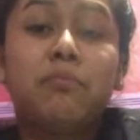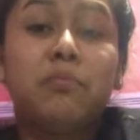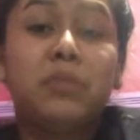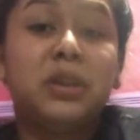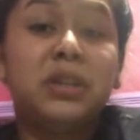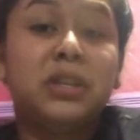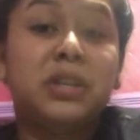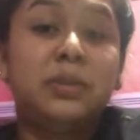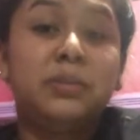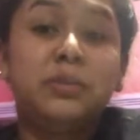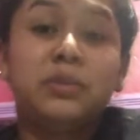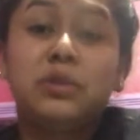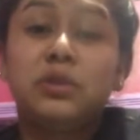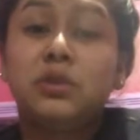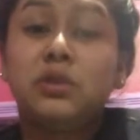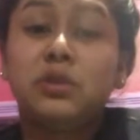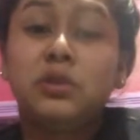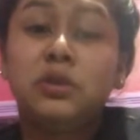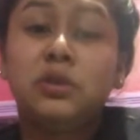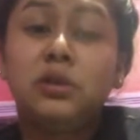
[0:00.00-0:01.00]
plus he
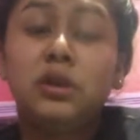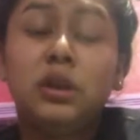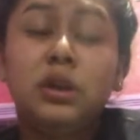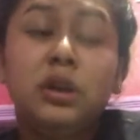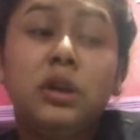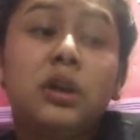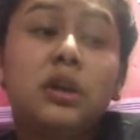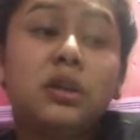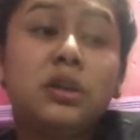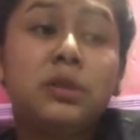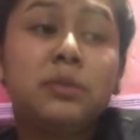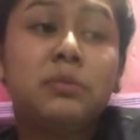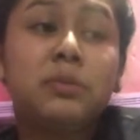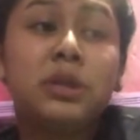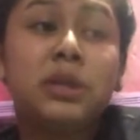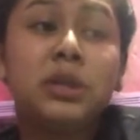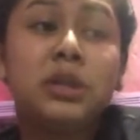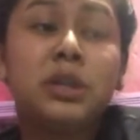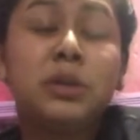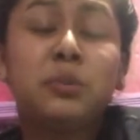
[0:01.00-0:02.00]
was younger than me.